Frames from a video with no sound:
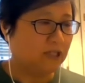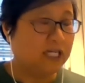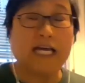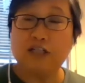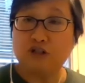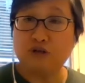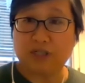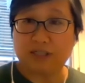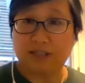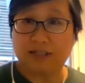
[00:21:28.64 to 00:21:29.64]

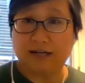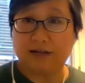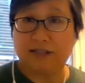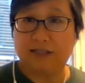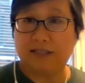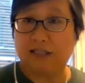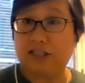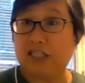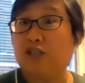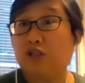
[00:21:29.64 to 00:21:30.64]
interest there is in
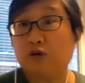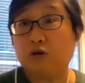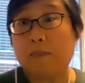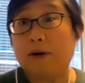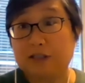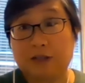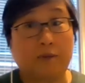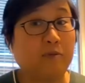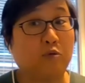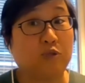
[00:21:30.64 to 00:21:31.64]
this issue amongst the
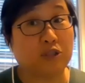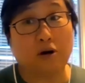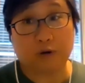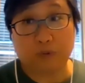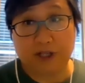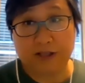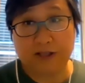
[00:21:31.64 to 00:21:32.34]
people we talk with.